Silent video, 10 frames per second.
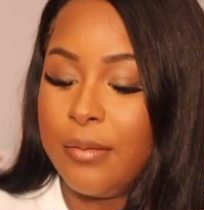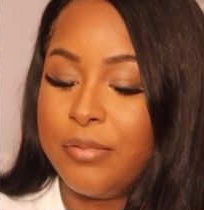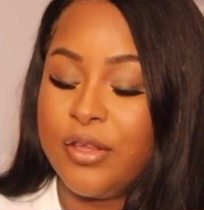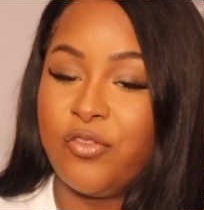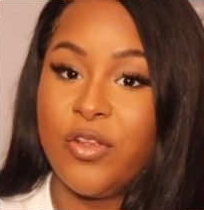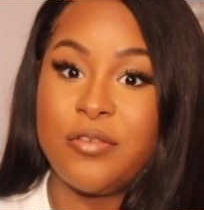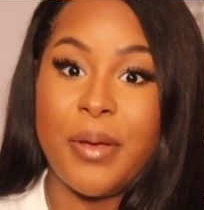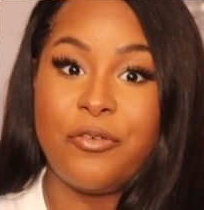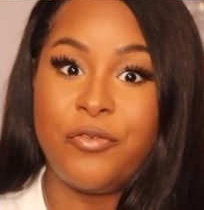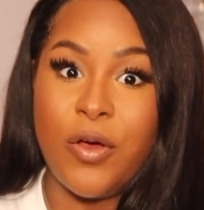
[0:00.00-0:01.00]
This fits
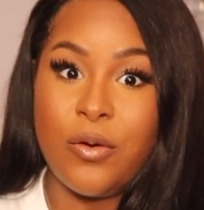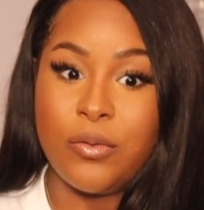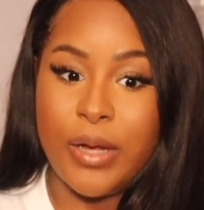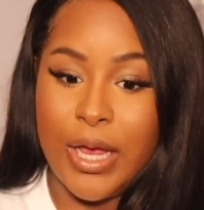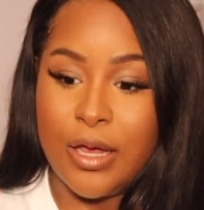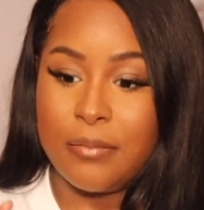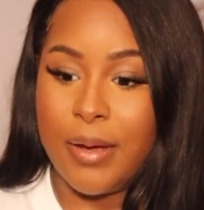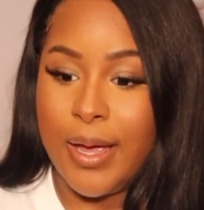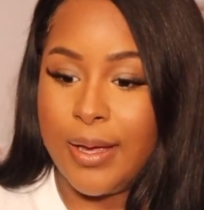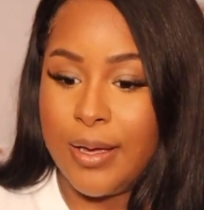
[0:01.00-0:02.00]
my phone and
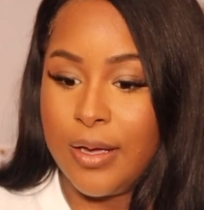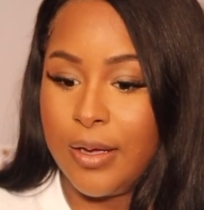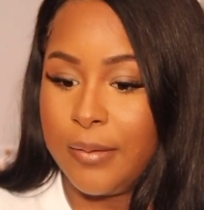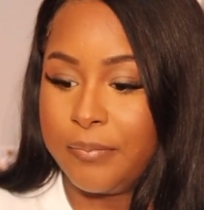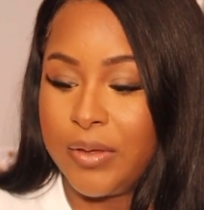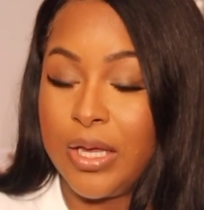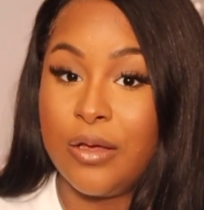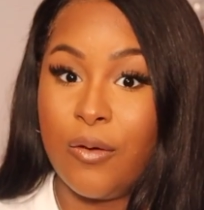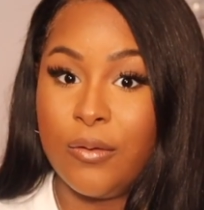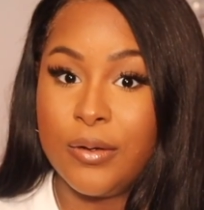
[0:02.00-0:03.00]
my
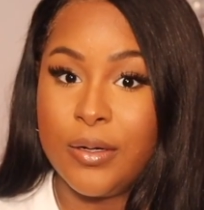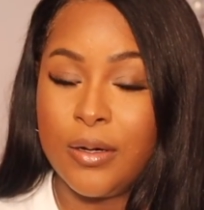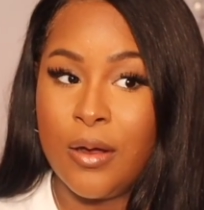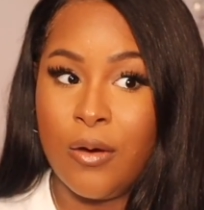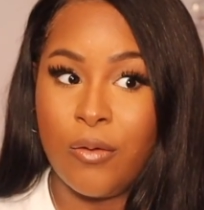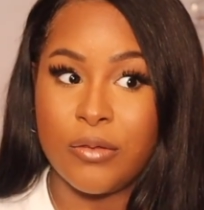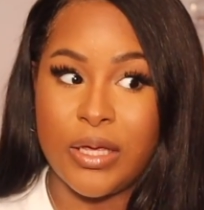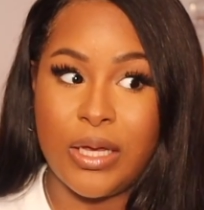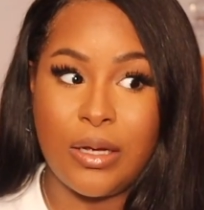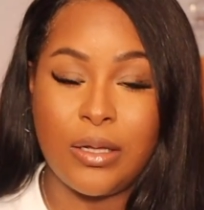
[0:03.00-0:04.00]
key holder or the
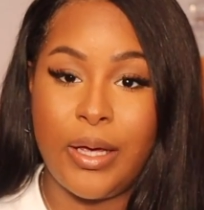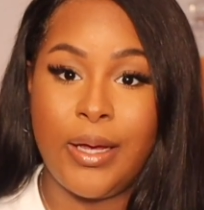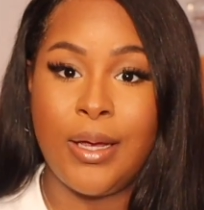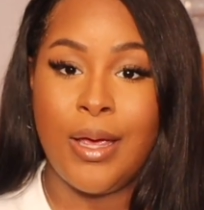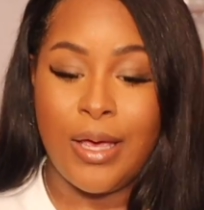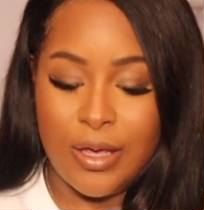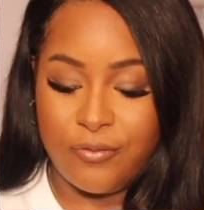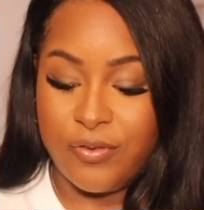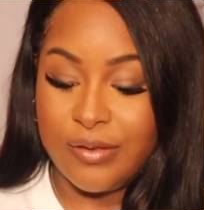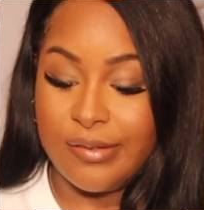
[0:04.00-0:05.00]
key clay.
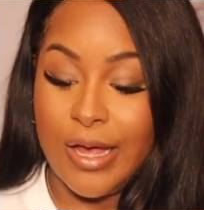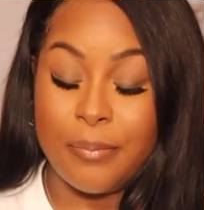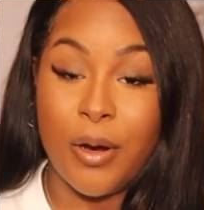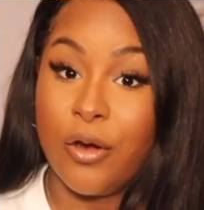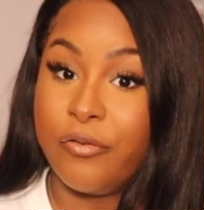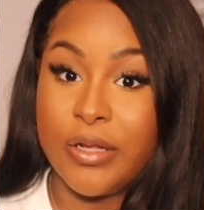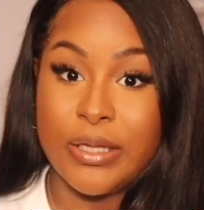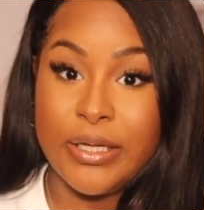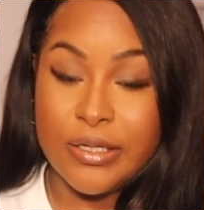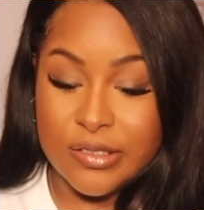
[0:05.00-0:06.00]
It fits that
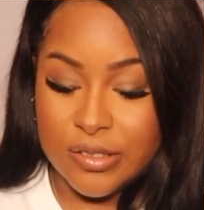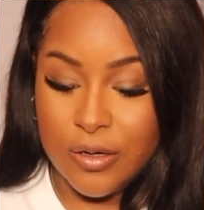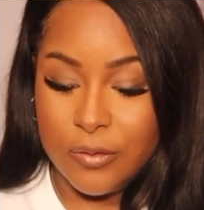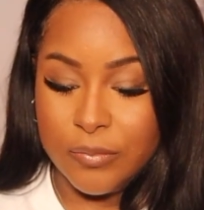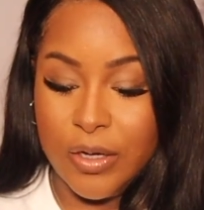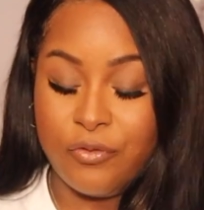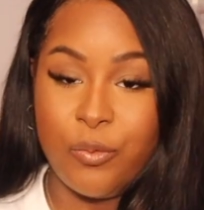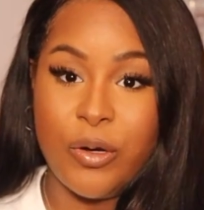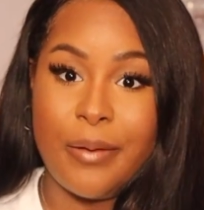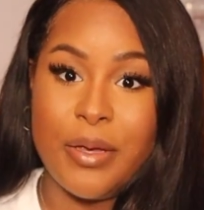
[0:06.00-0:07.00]
perfectly. So
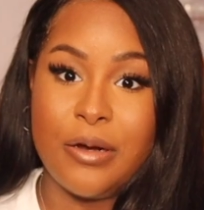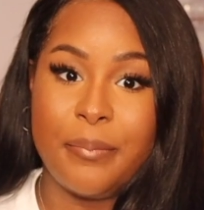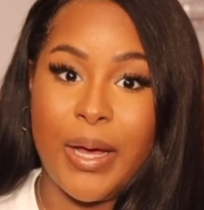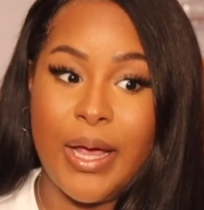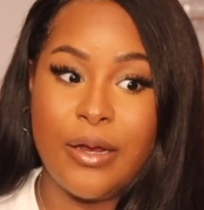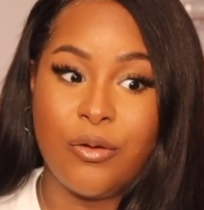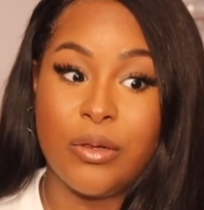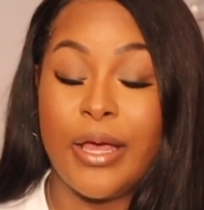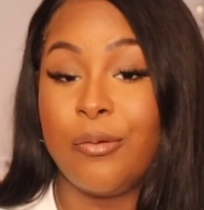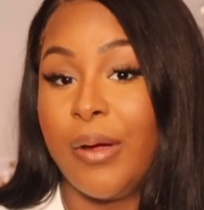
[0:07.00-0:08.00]
even when I'm in a bind or
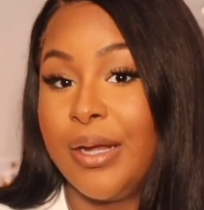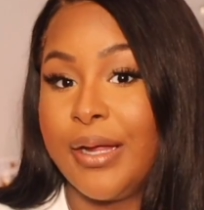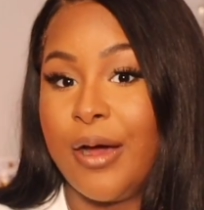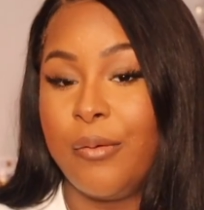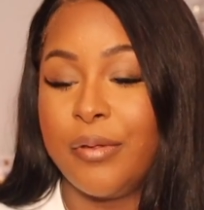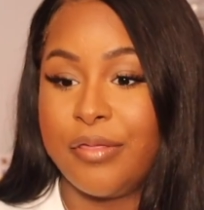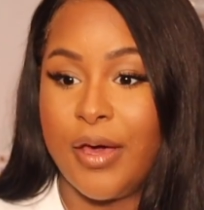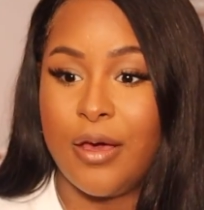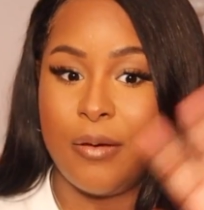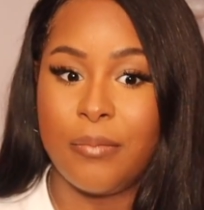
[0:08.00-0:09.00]
like right now with
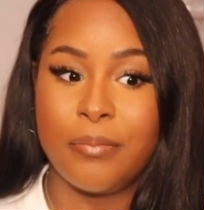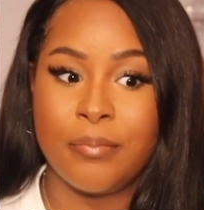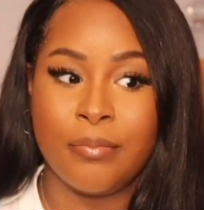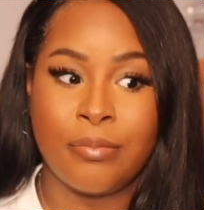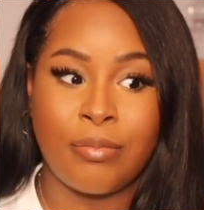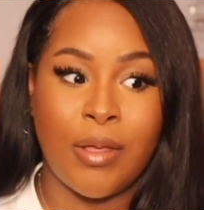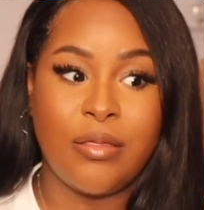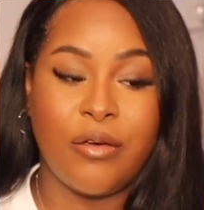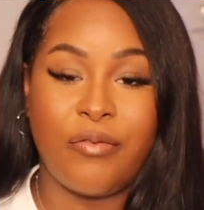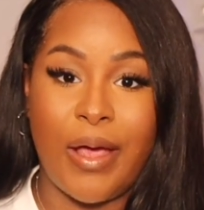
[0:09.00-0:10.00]

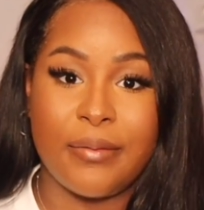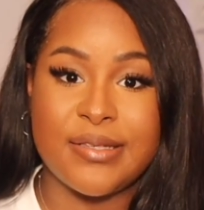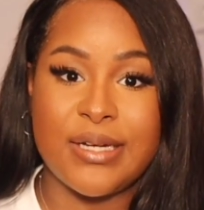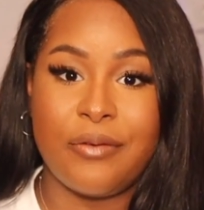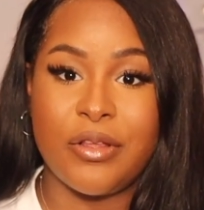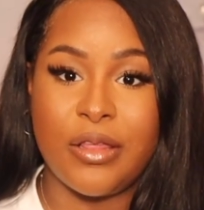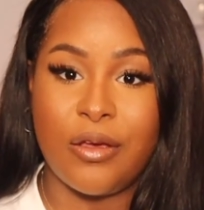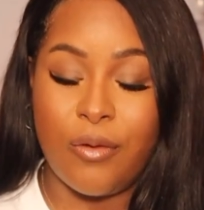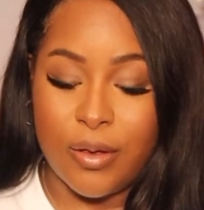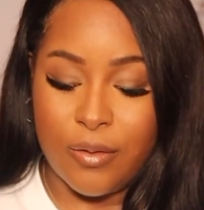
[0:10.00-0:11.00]
the virus and
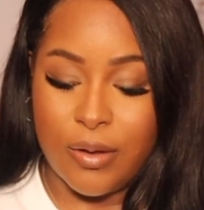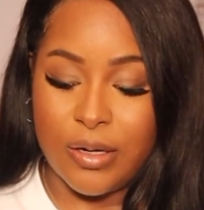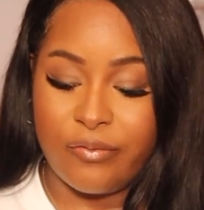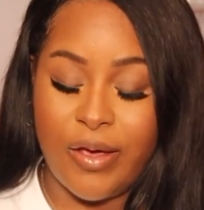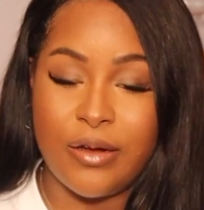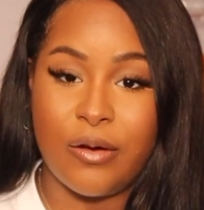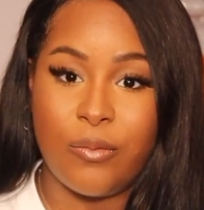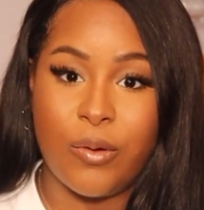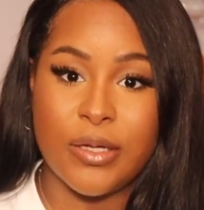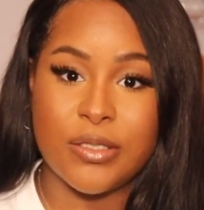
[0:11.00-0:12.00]
everything going on, if I
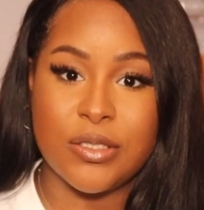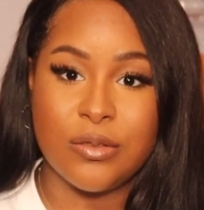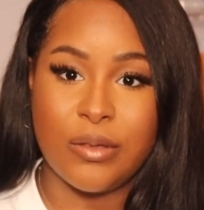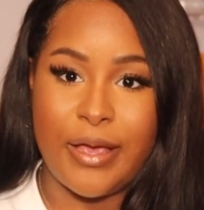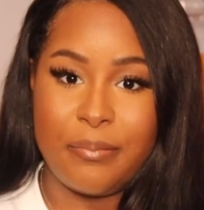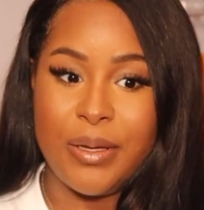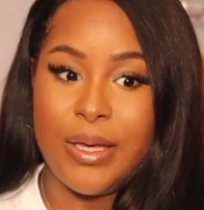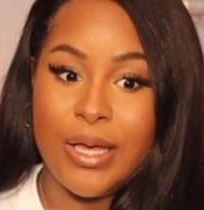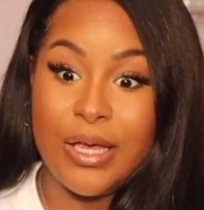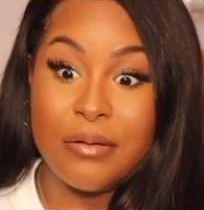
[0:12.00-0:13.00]
don't want to like
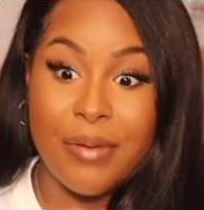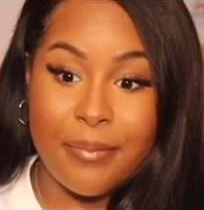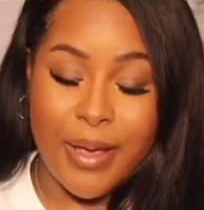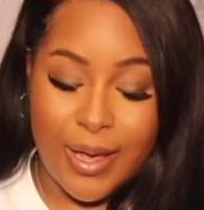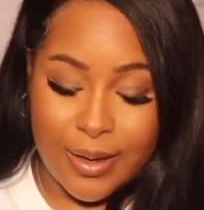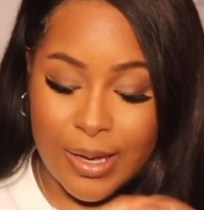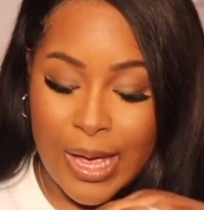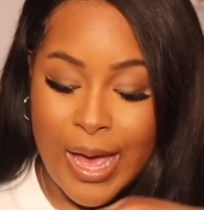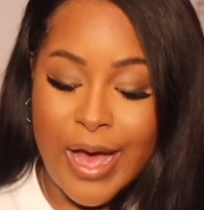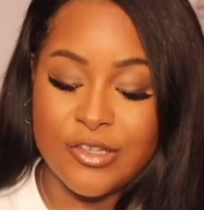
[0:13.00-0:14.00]
be in my bag,
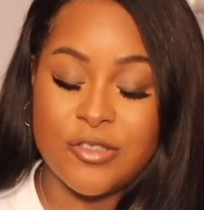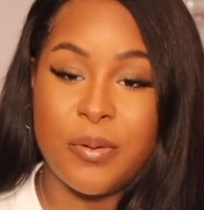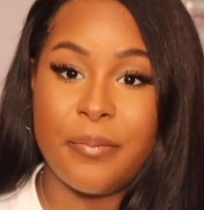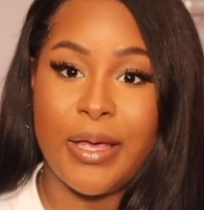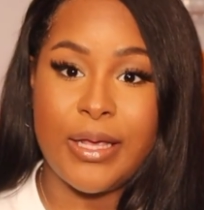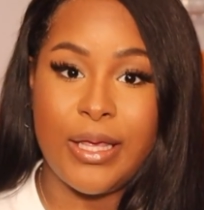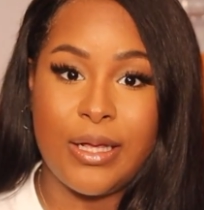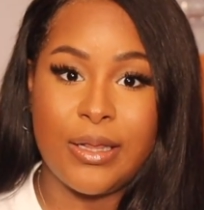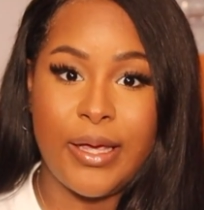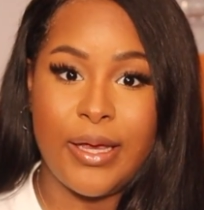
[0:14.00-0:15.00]
I'll just put my
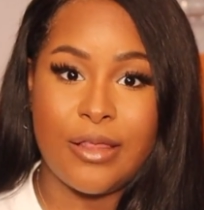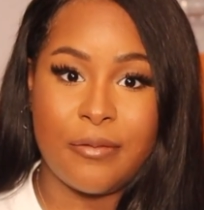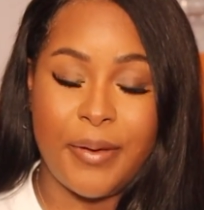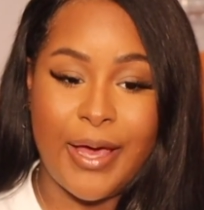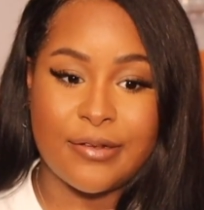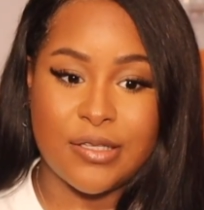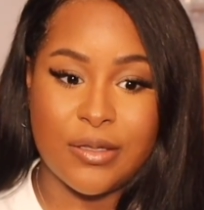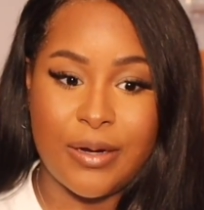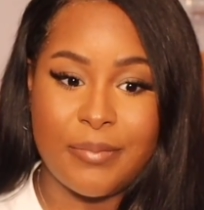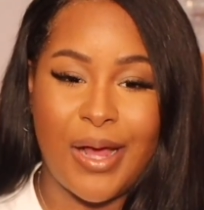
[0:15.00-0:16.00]
key clay in the back so
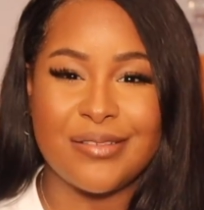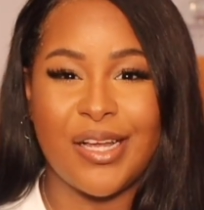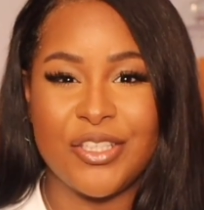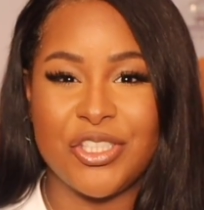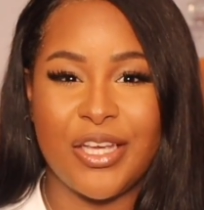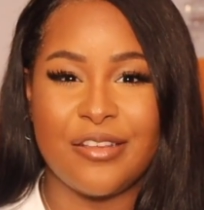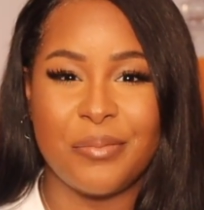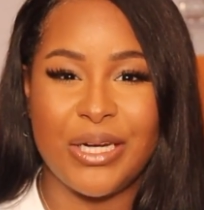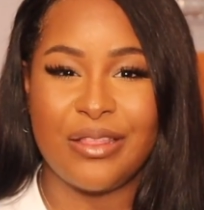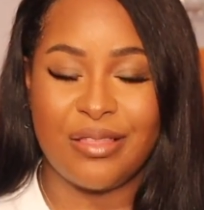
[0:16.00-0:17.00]
that I'm not touching as
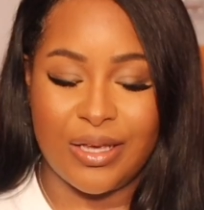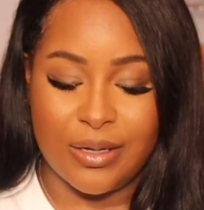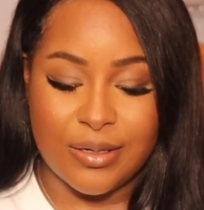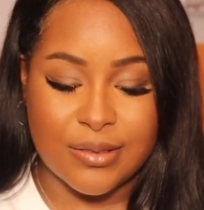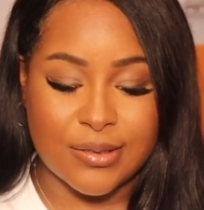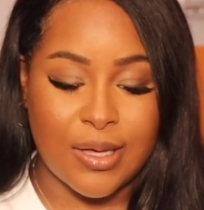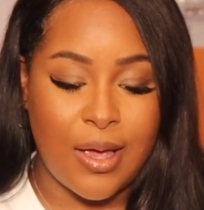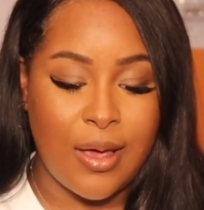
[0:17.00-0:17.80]
many things.